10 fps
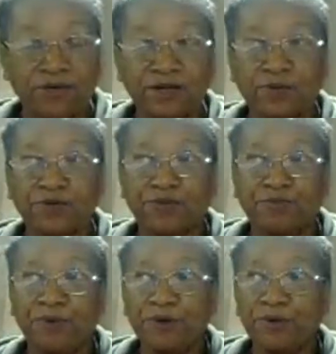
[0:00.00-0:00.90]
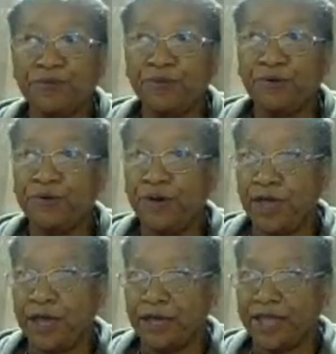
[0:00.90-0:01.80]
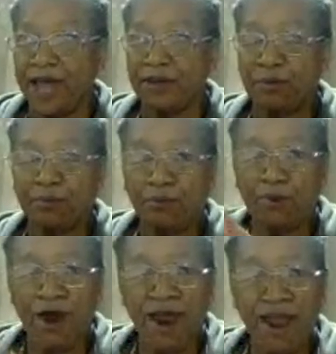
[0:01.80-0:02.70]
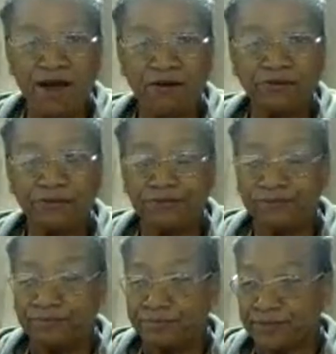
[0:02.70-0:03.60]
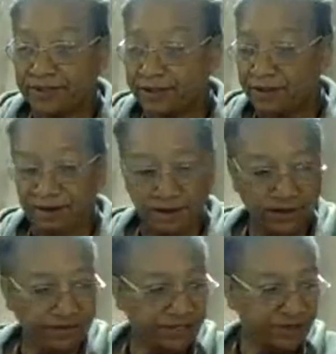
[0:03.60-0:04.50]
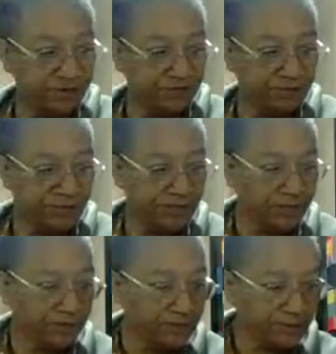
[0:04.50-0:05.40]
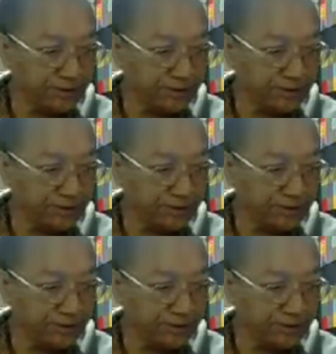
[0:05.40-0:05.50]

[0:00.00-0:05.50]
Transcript: It was beautiful, kind of brown. Excuse me here.